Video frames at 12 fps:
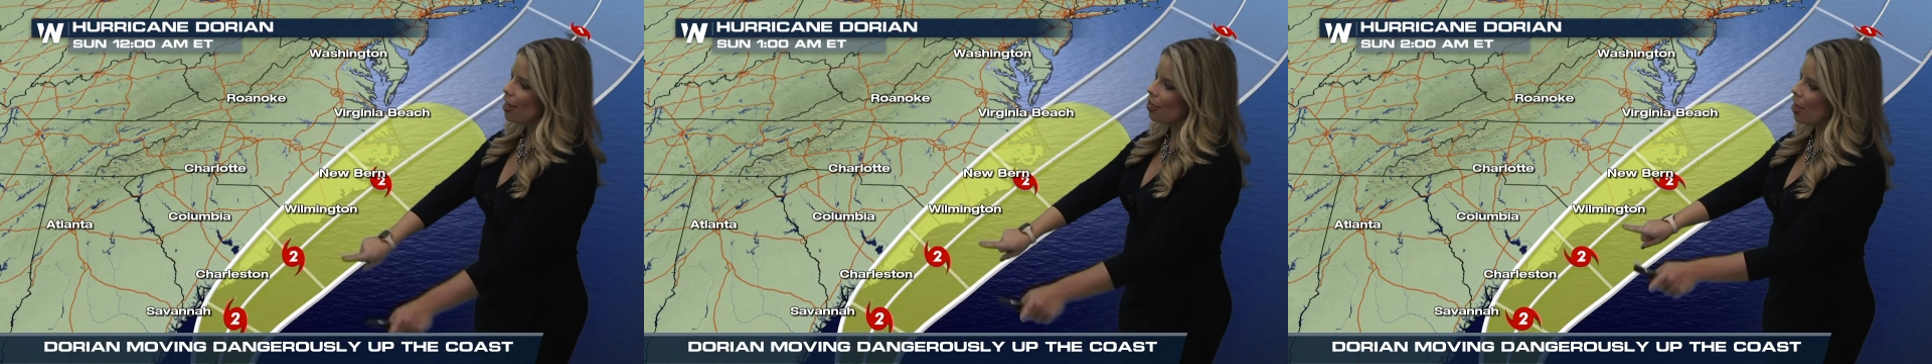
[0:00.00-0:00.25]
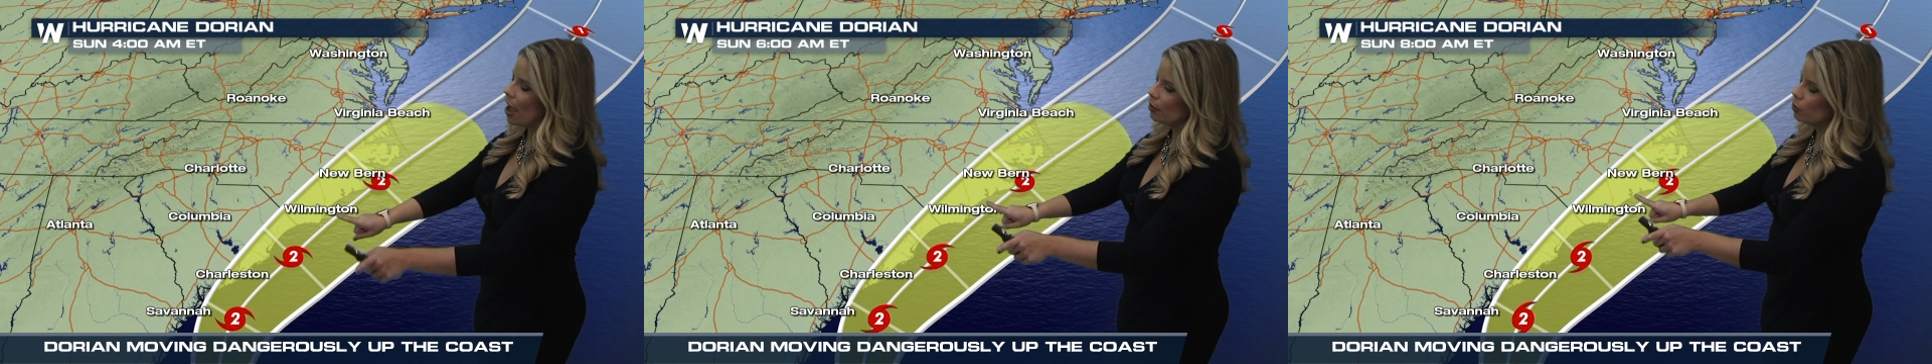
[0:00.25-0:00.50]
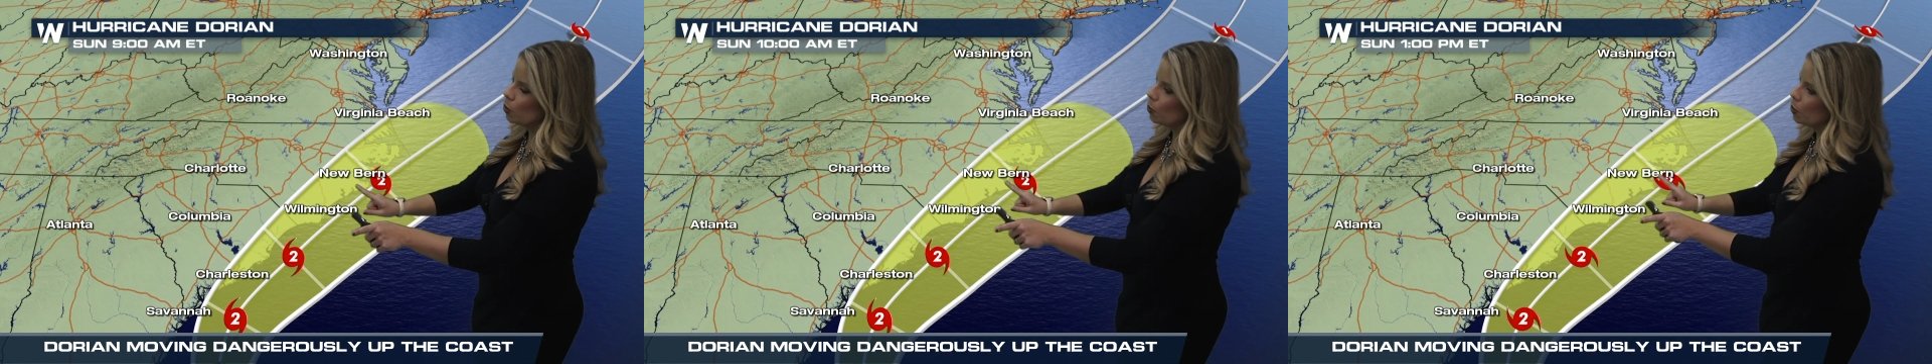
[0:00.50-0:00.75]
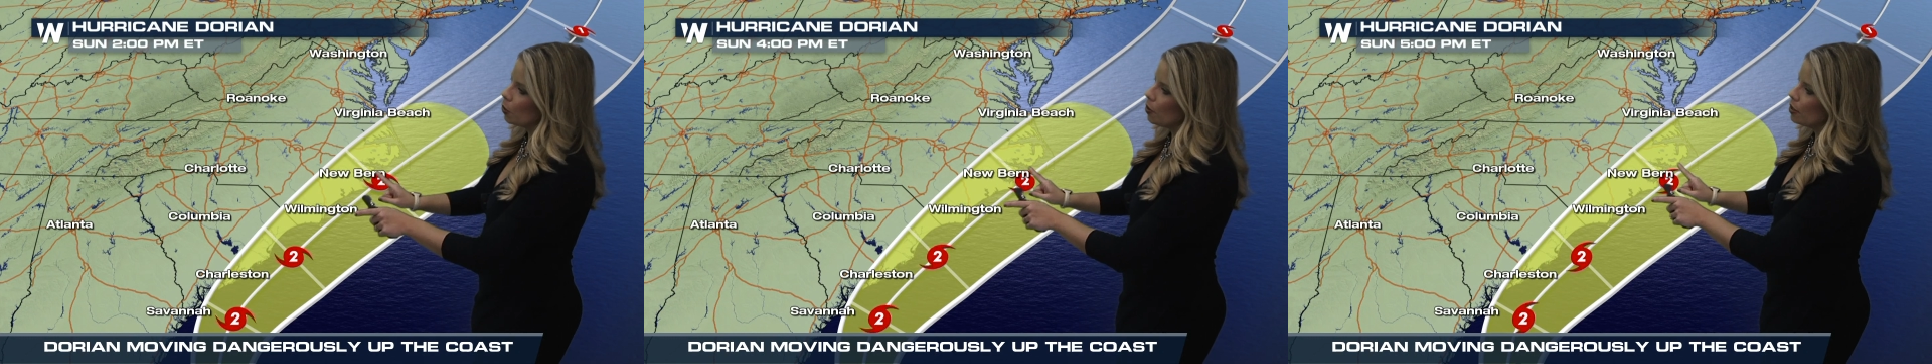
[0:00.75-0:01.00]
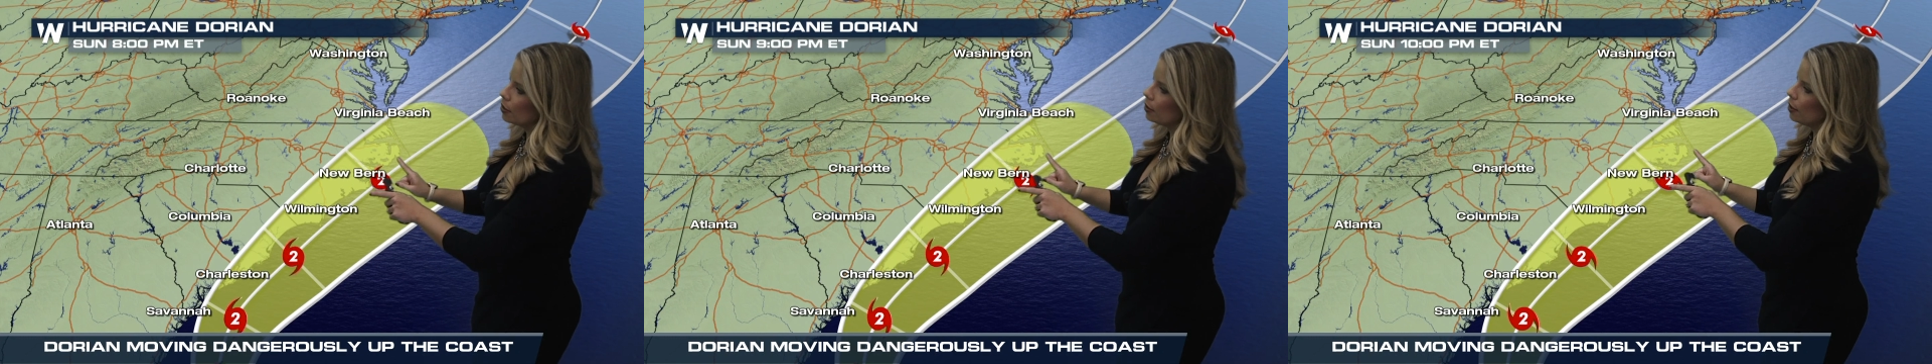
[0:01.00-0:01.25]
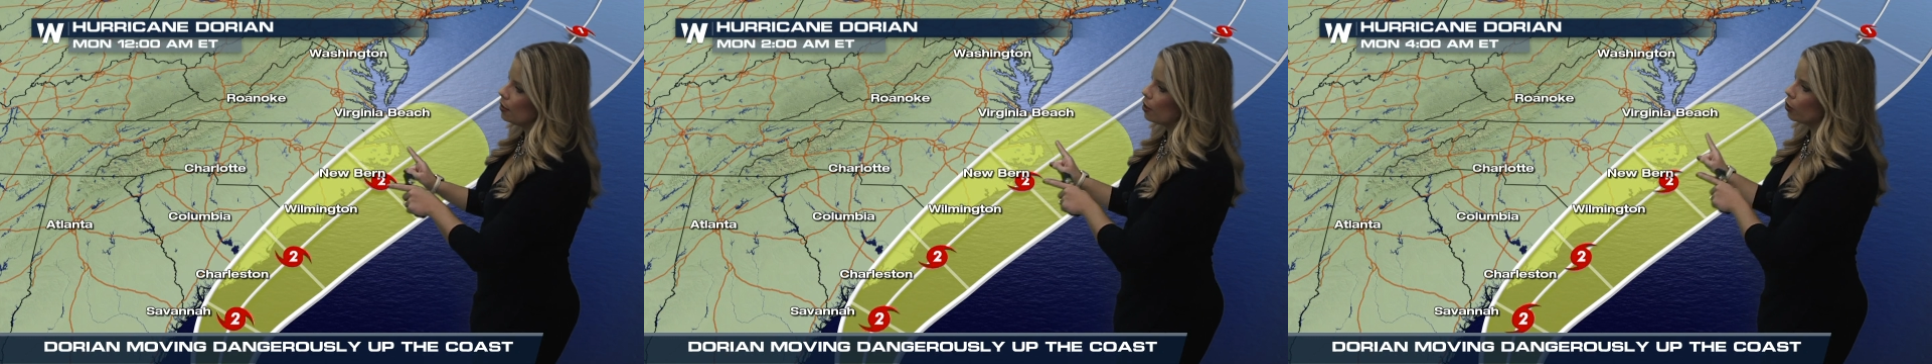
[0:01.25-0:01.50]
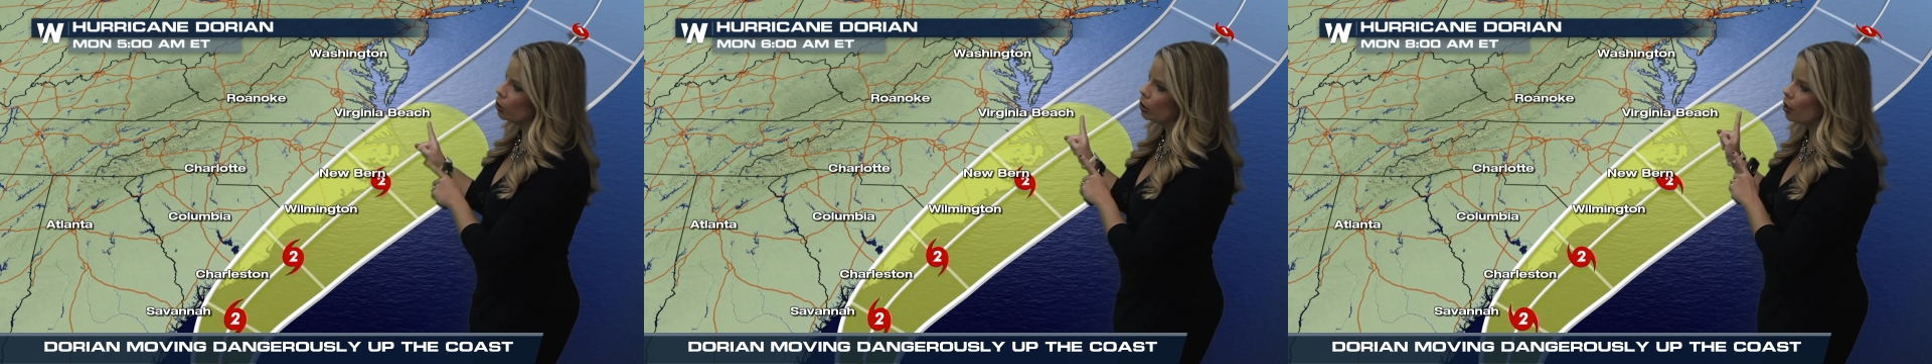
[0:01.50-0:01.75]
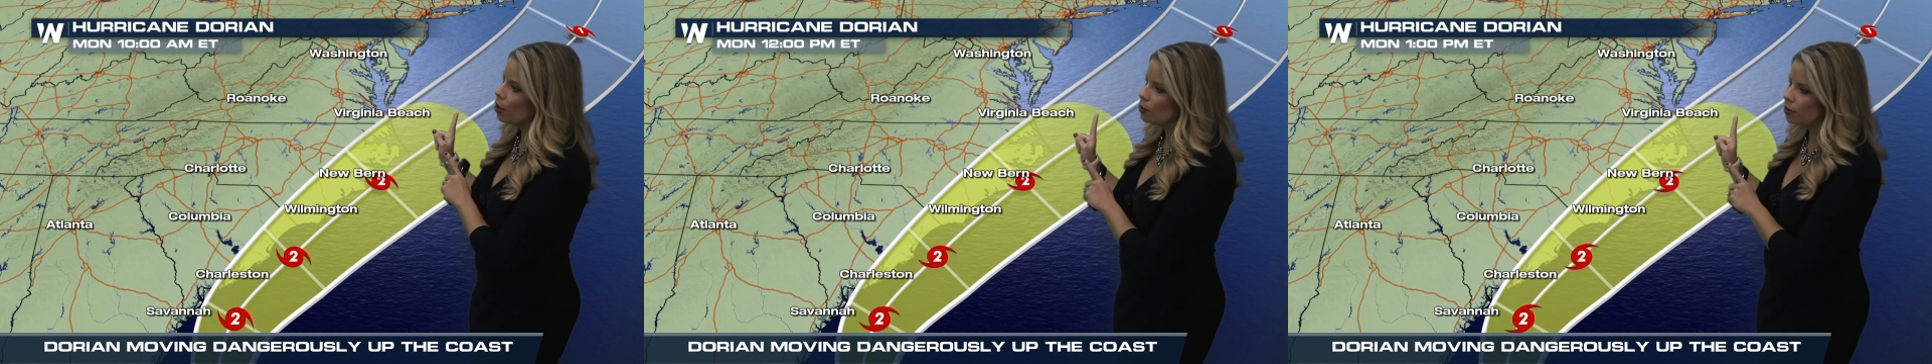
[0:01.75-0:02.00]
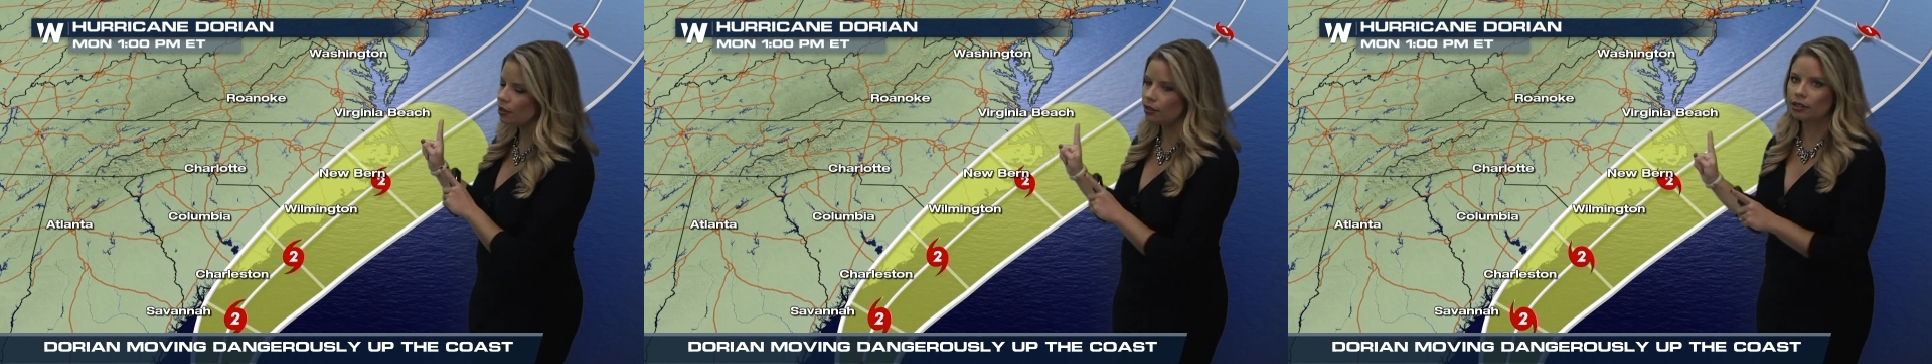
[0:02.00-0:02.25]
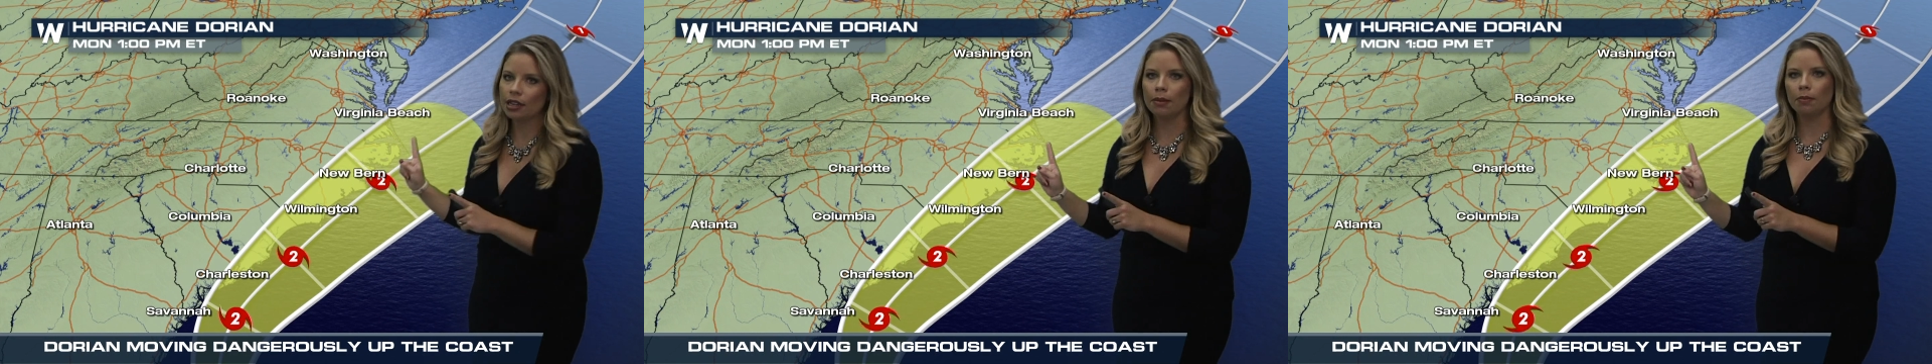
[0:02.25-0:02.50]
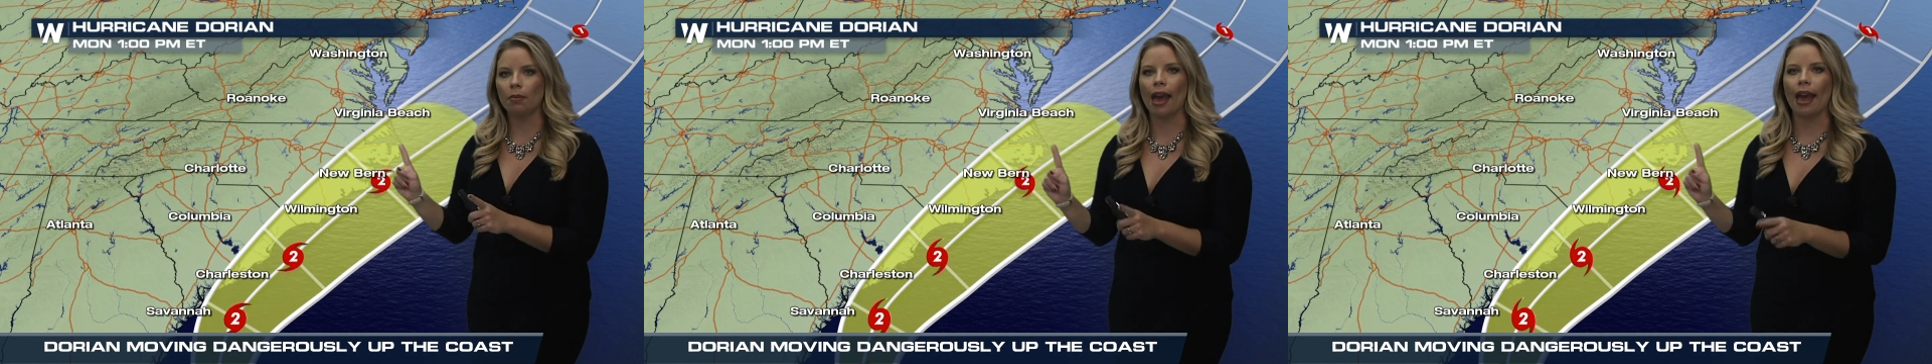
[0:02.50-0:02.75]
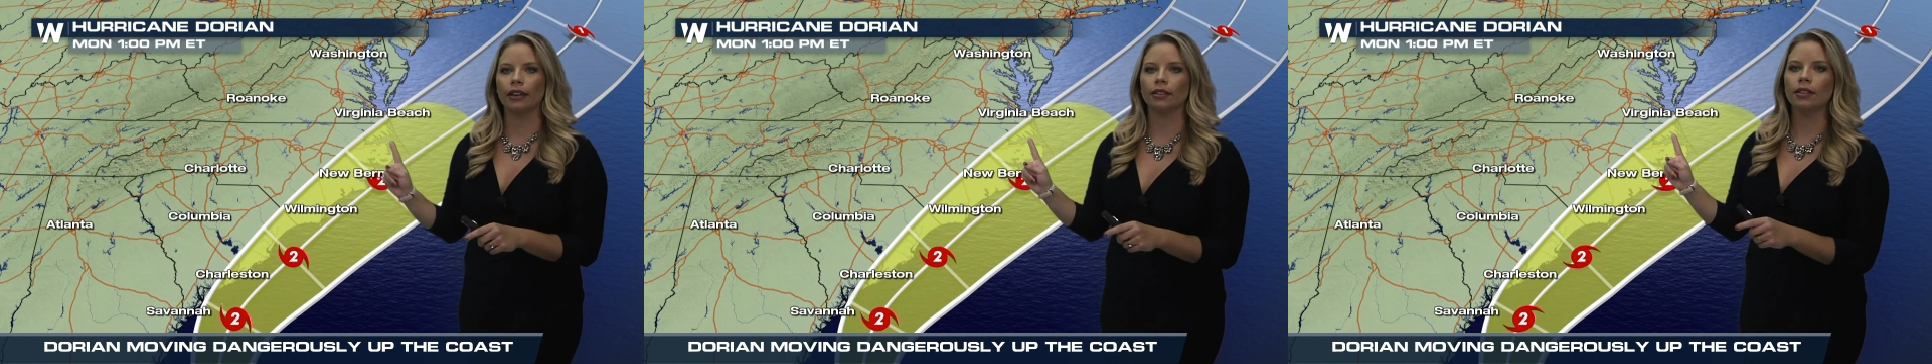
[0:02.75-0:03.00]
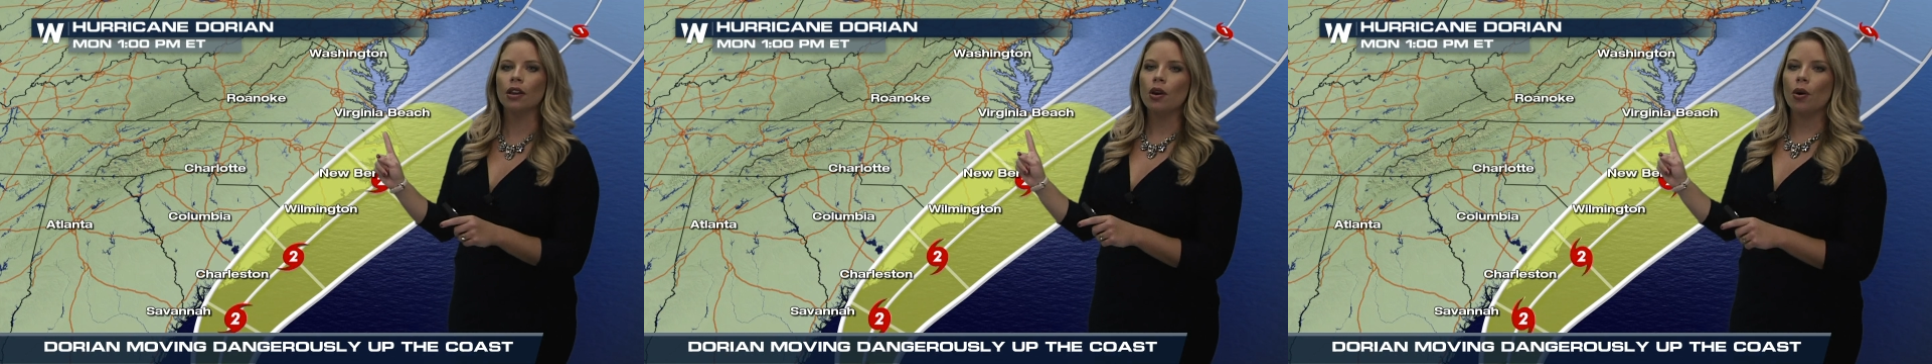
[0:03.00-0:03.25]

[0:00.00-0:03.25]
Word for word: that's where we're going to see the closest impacts